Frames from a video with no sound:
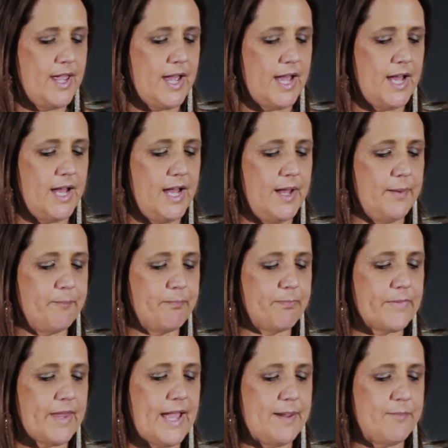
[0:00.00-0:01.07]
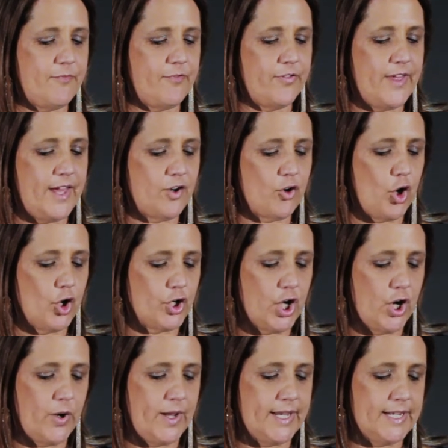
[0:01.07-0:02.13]
aim for that
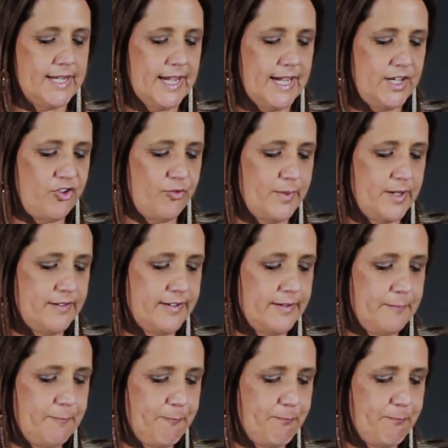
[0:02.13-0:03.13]
ongoing engagement.